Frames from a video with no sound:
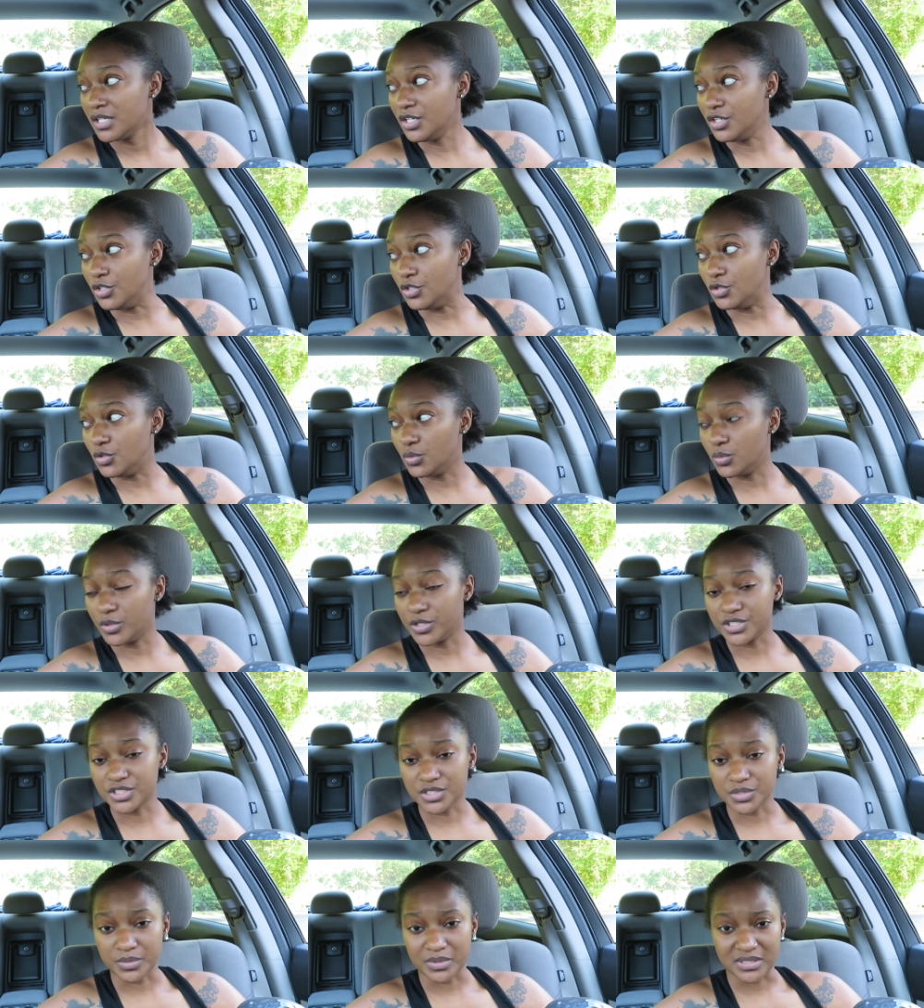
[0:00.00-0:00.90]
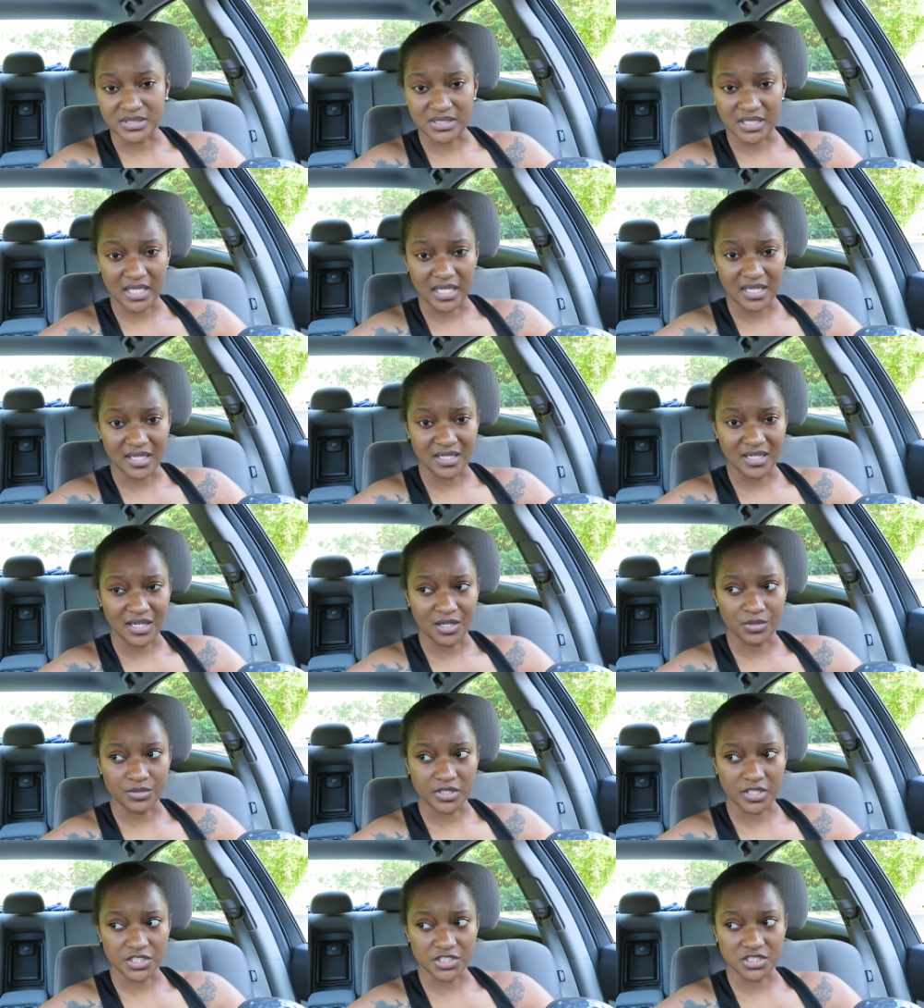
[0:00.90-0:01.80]
knew what she was saying. I
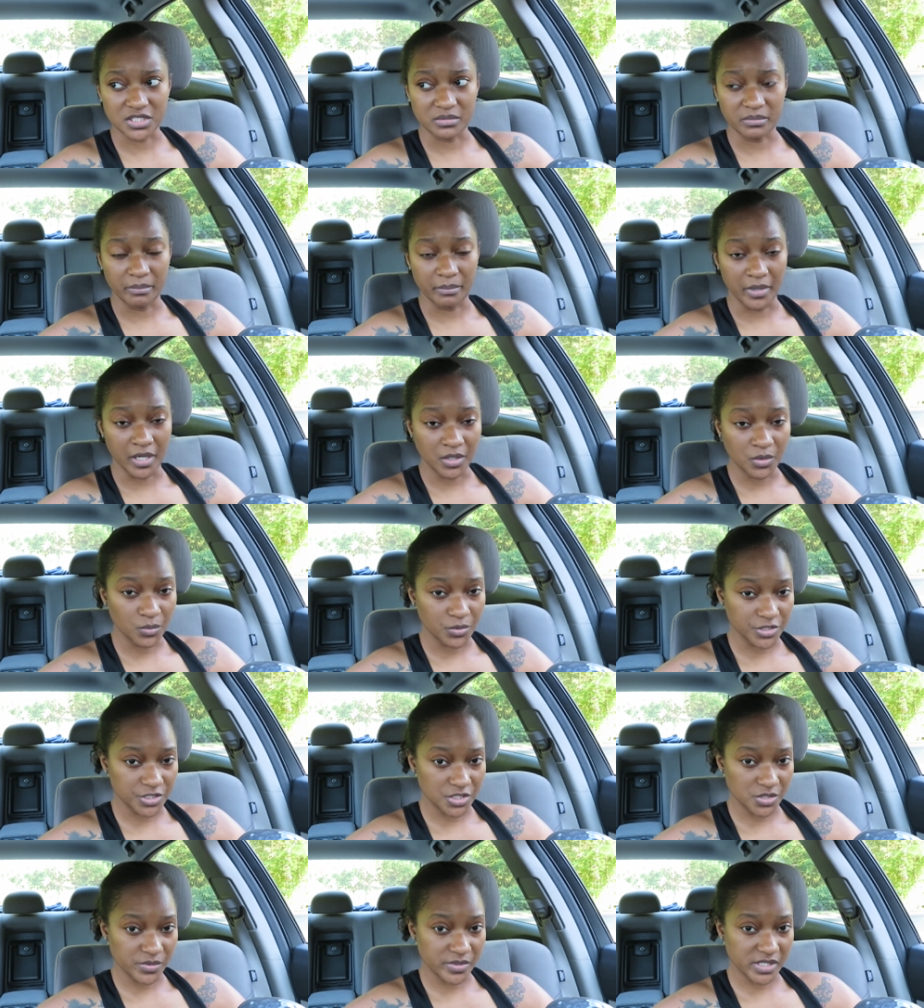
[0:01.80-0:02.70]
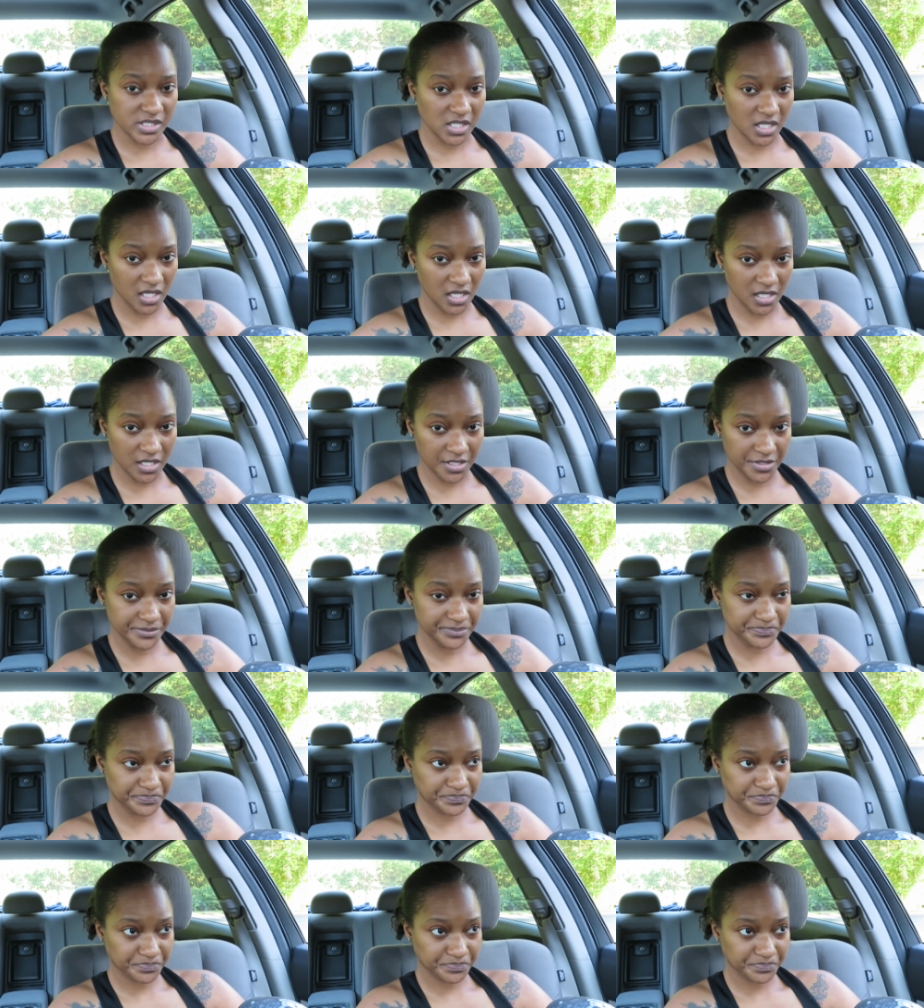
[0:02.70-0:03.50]
don't think she meant what she was saying.